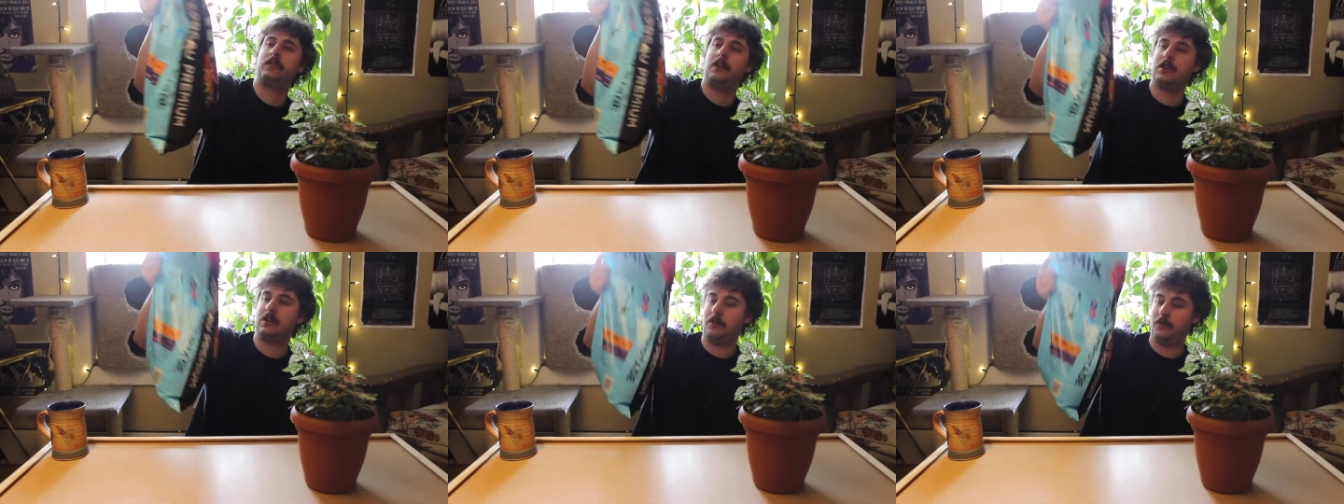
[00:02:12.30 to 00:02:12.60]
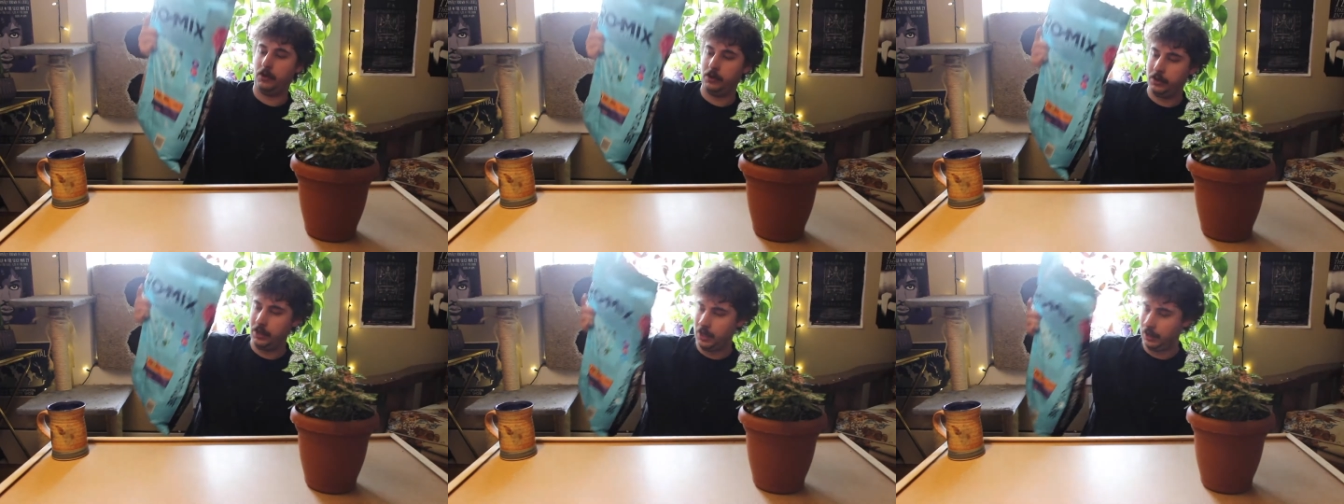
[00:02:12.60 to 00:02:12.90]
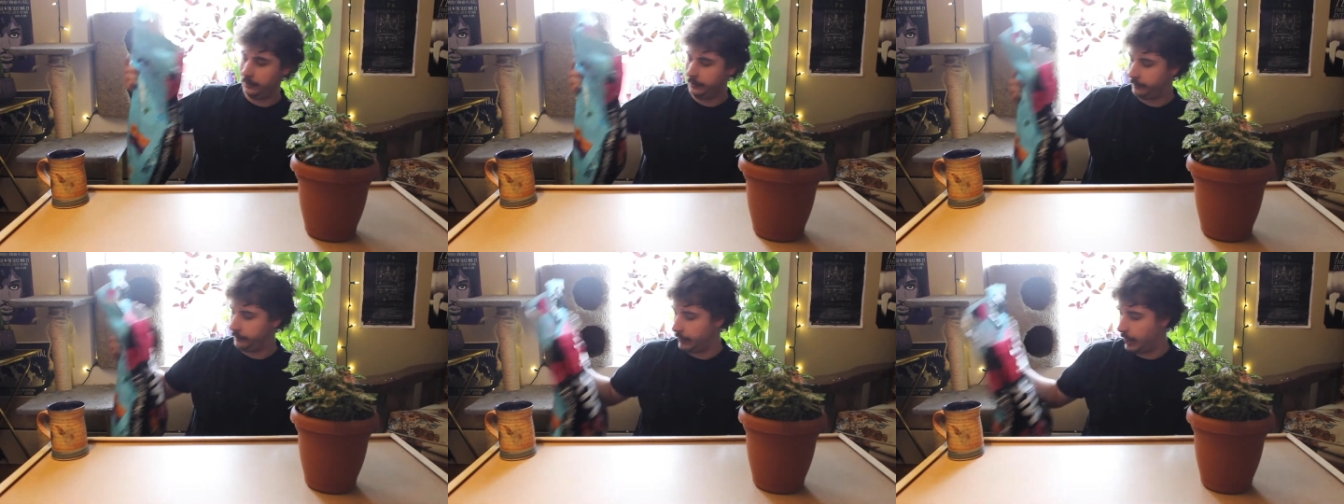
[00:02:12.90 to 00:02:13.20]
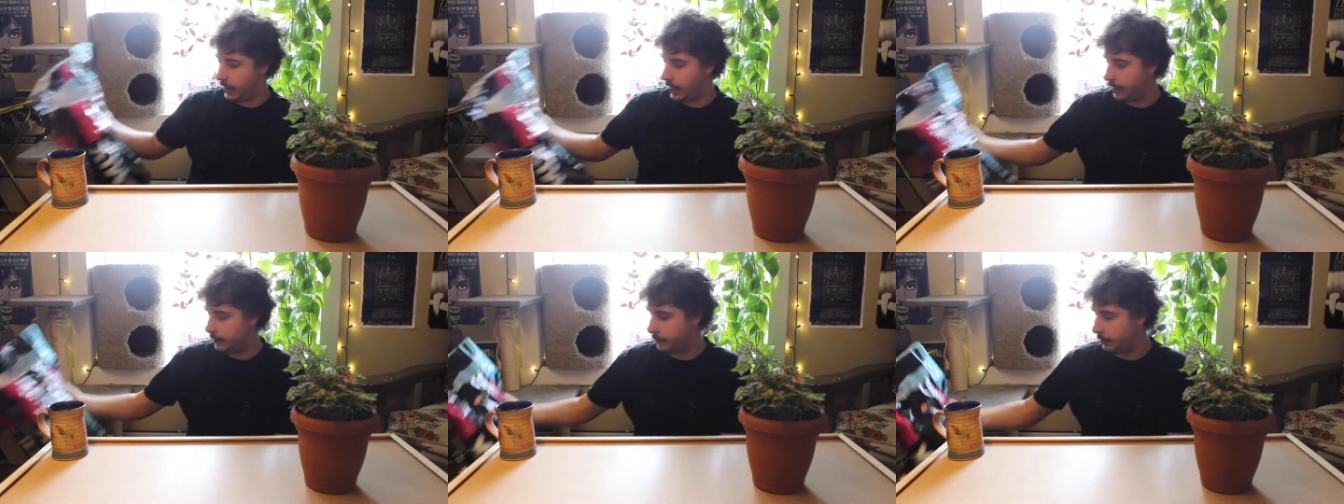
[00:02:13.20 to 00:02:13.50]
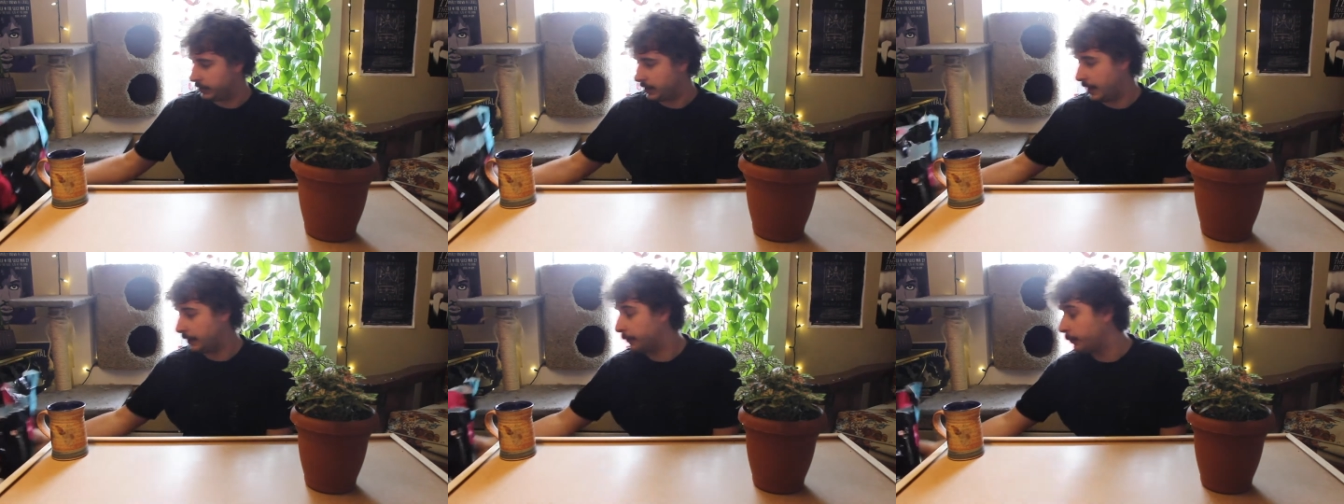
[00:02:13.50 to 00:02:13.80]
say different things,
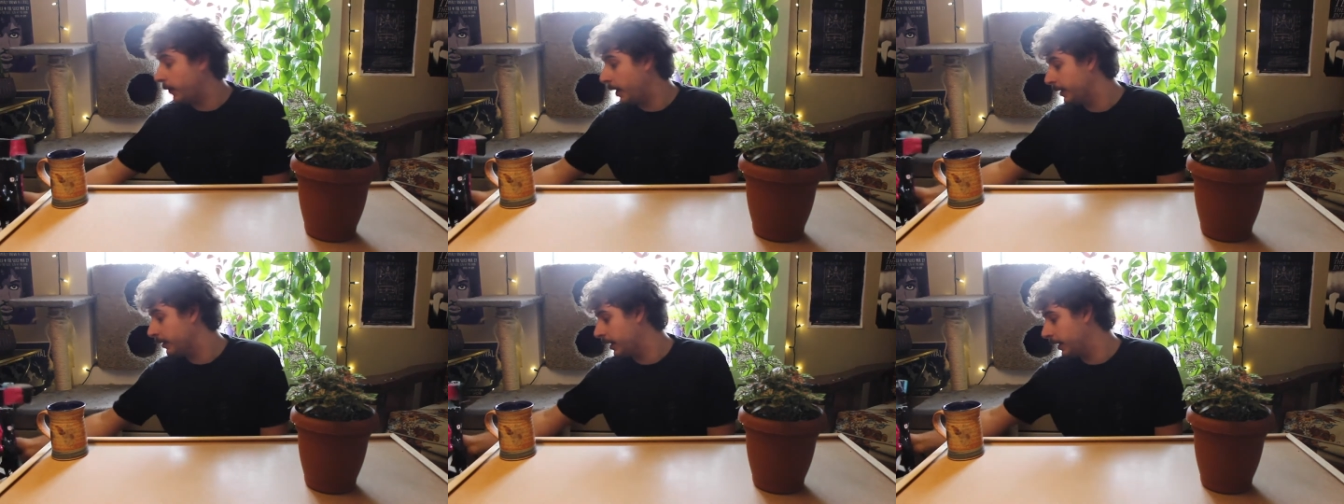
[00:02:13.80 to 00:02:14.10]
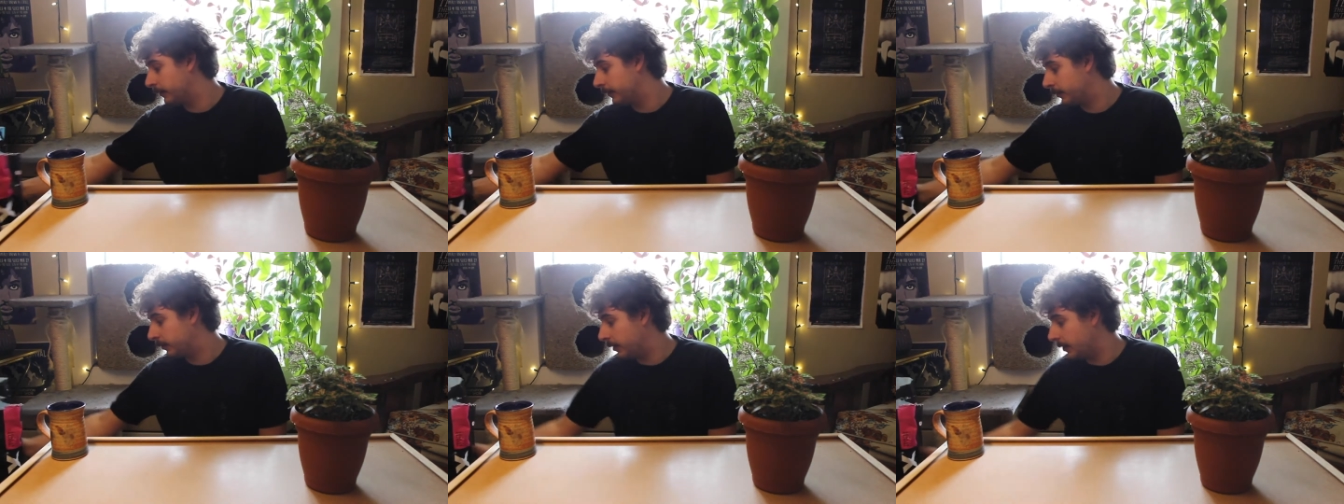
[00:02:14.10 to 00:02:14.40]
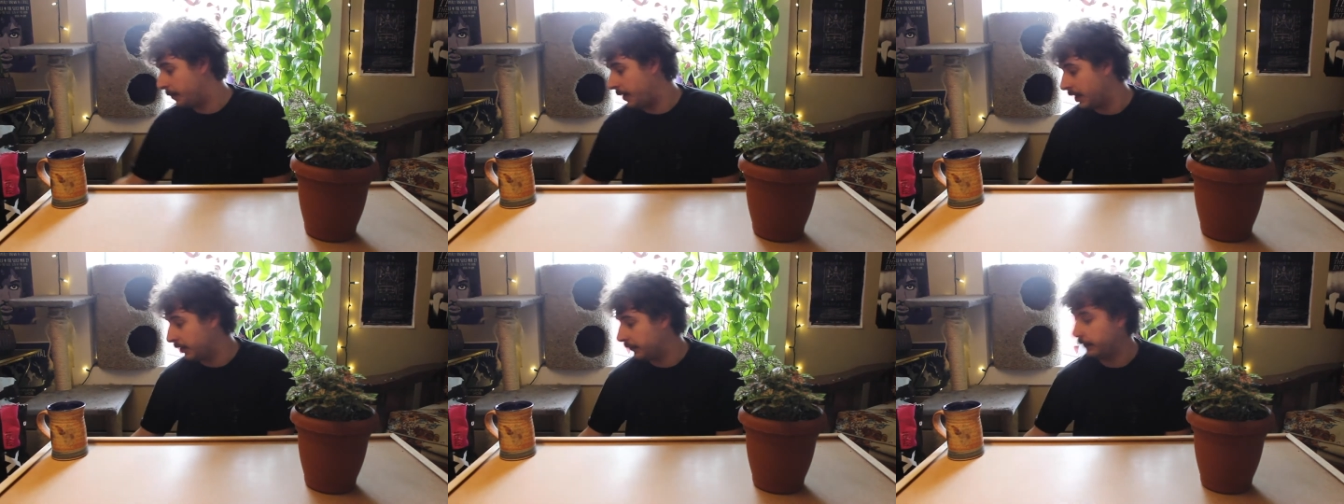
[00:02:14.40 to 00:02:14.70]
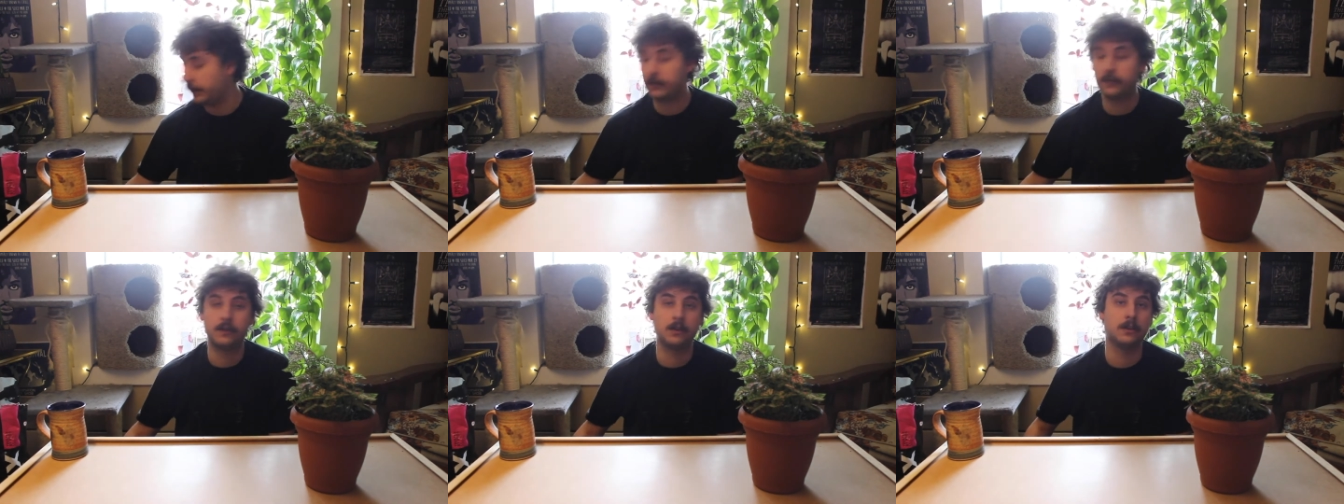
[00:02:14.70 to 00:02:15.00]
but that's the benefits